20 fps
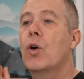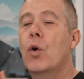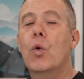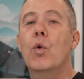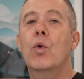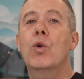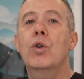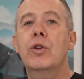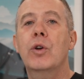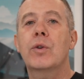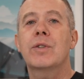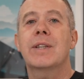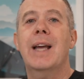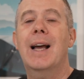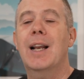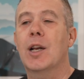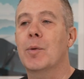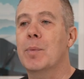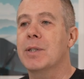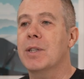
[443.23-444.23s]
all those
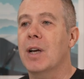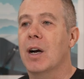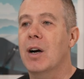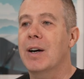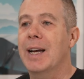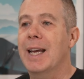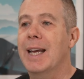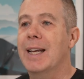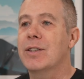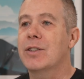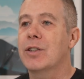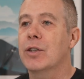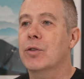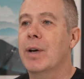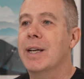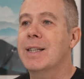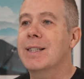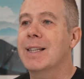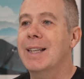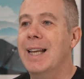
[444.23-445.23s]
elements are
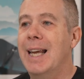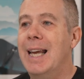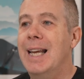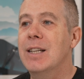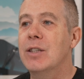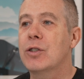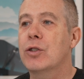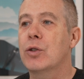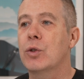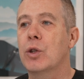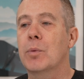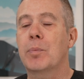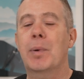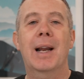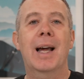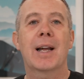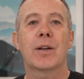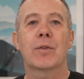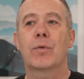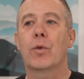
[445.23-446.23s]
integrated into the
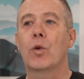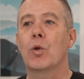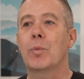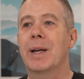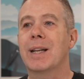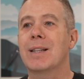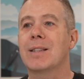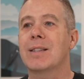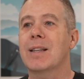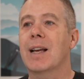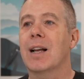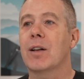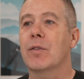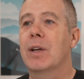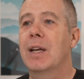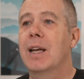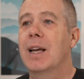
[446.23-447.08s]
platform itself.